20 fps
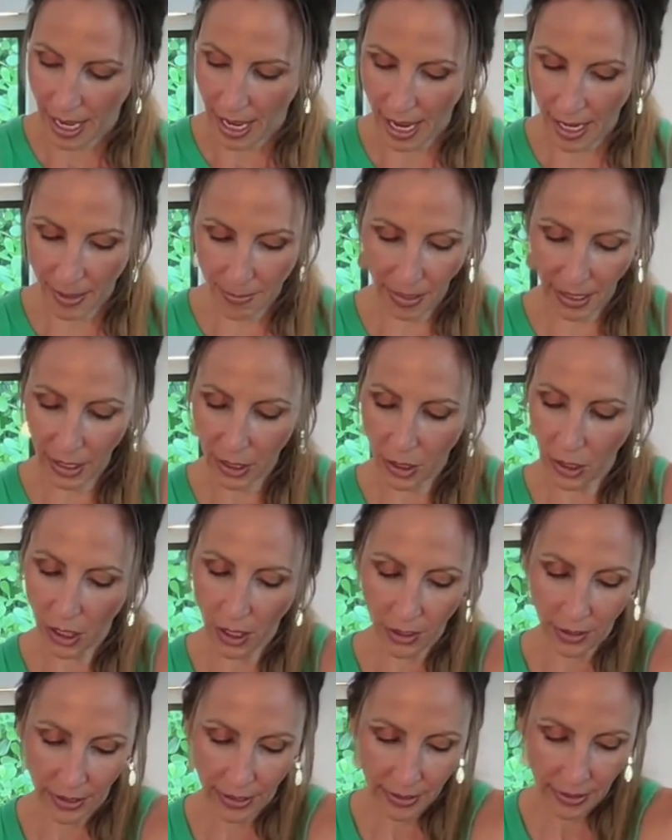and my
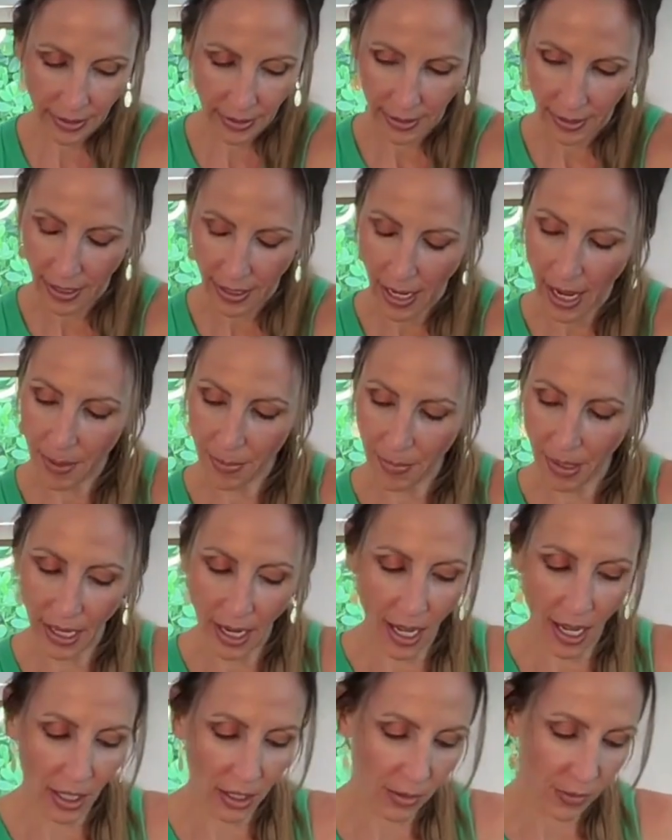garlic and my
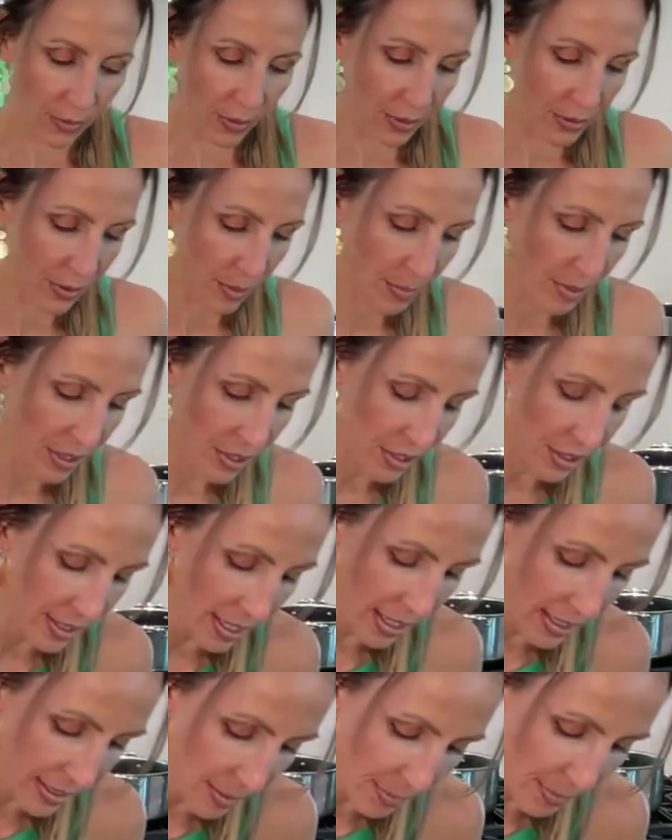olive oil. So I'm going to just
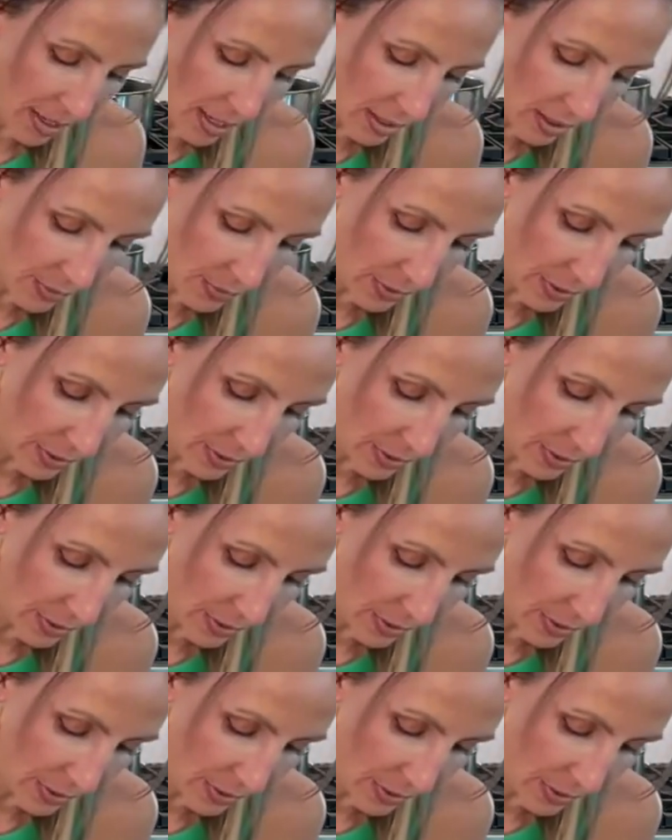take some olive